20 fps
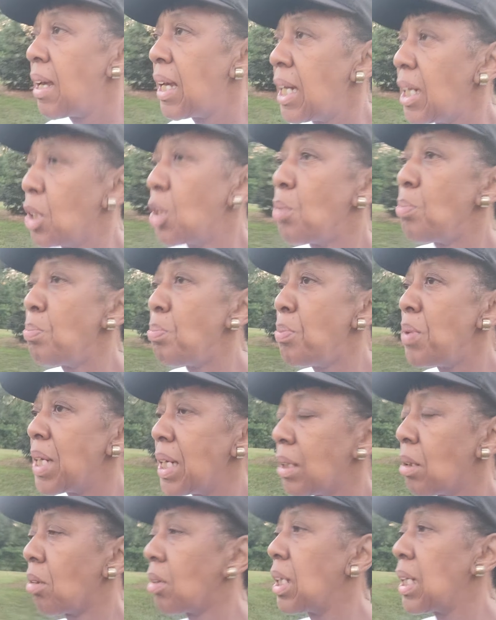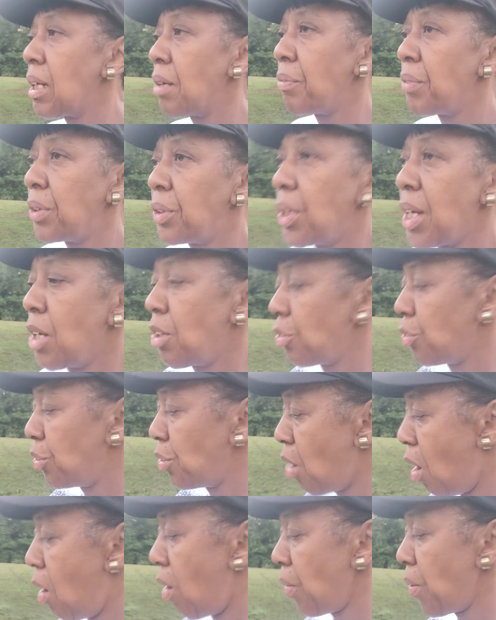In the middle of it tells
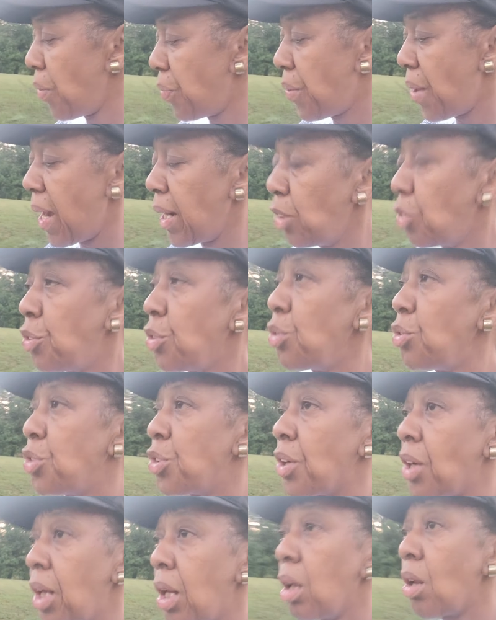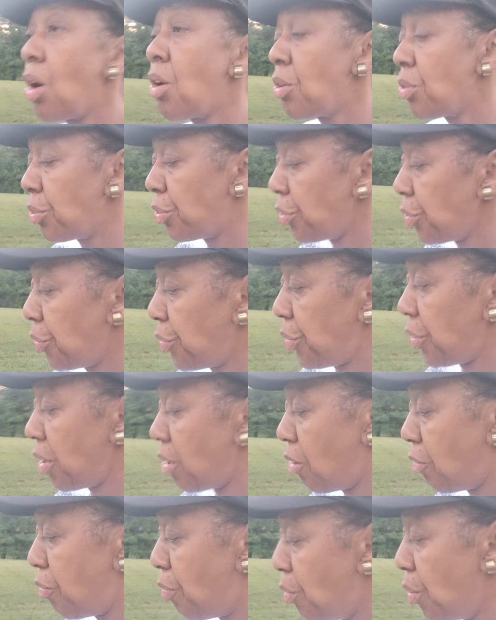you all the things you should close
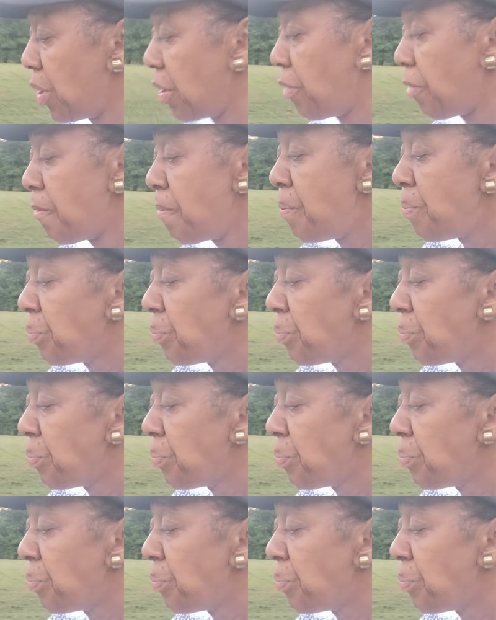yourself with